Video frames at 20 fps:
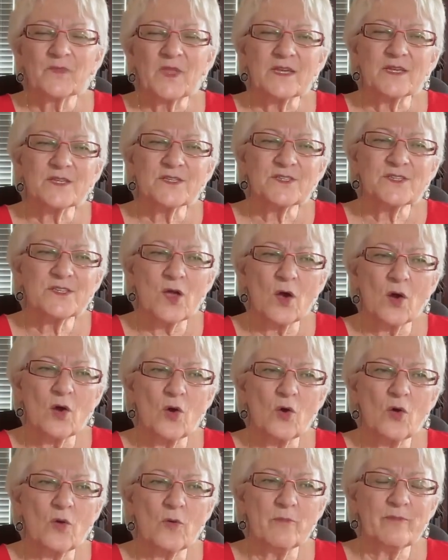Uh,
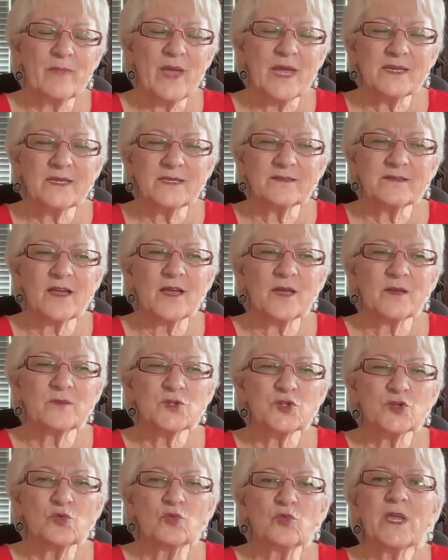so many
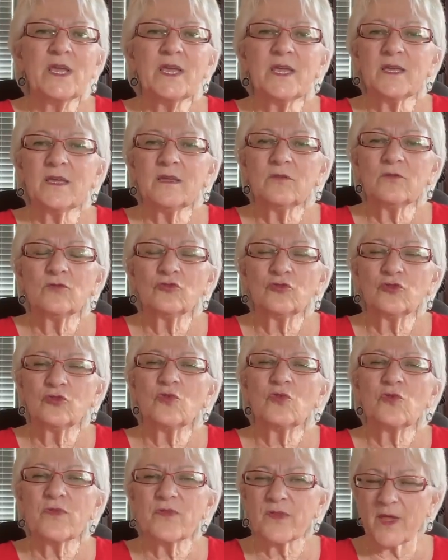times we
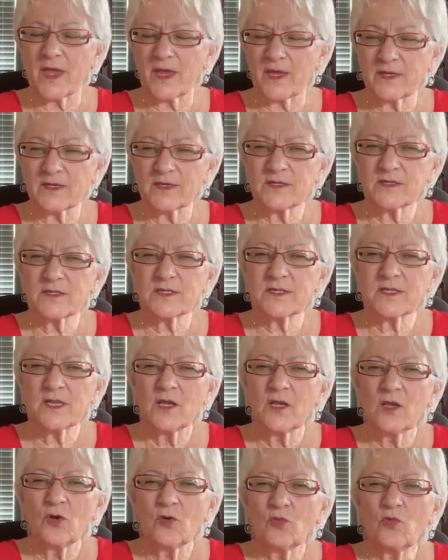do things
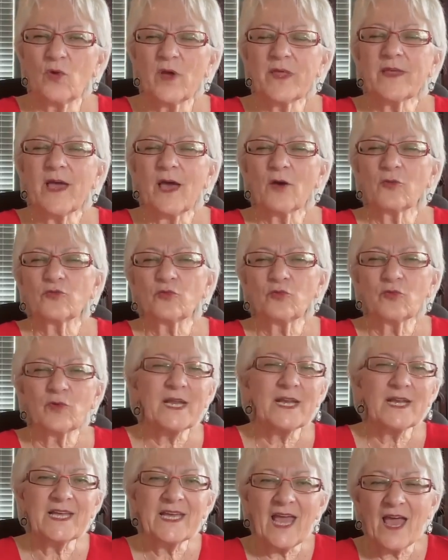without
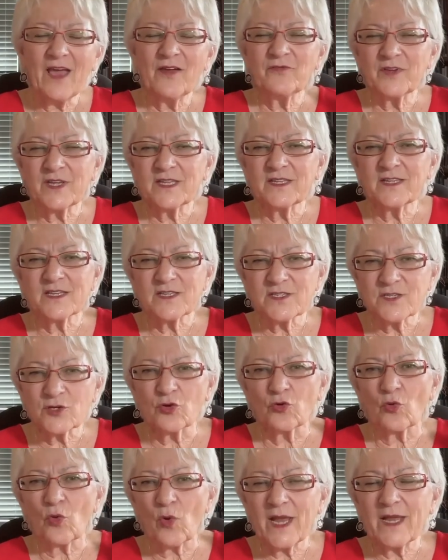really having this
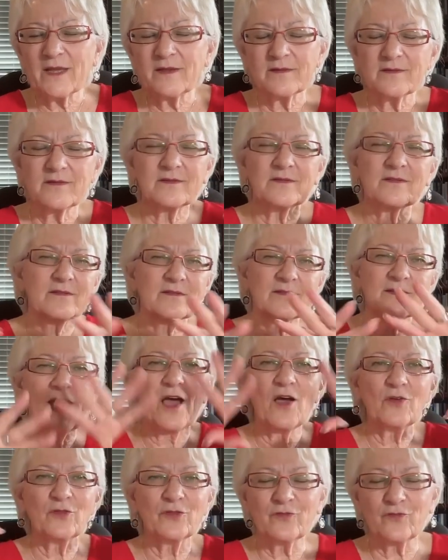great
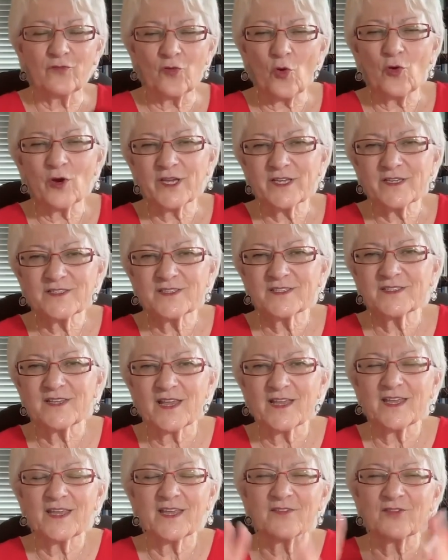loud voice
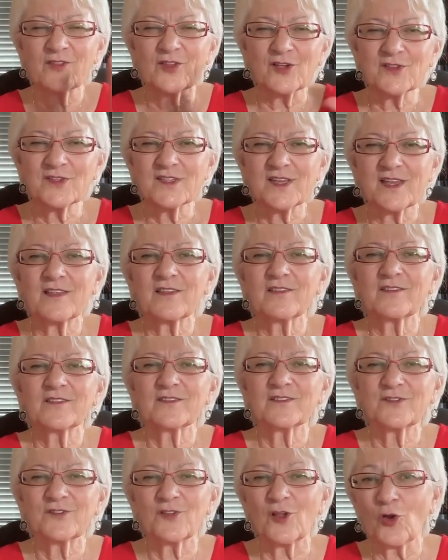saying, thus
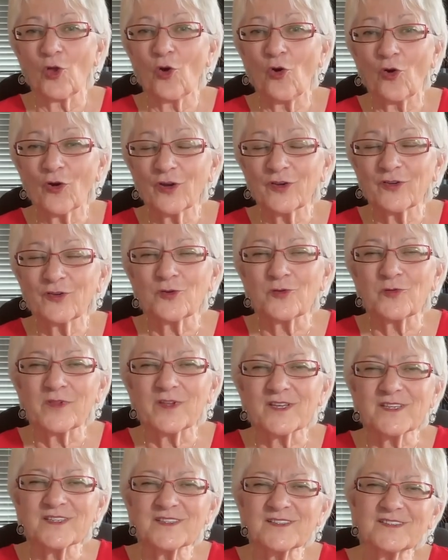says the Lord, do
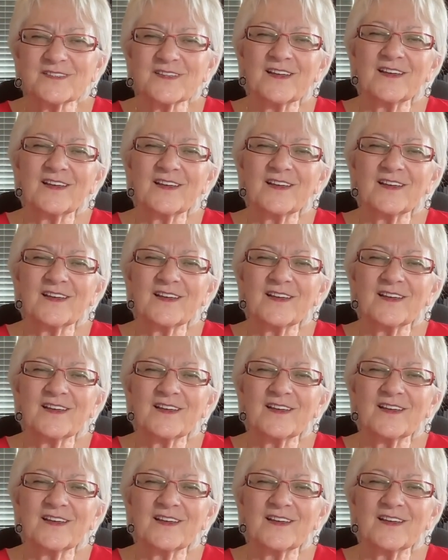this.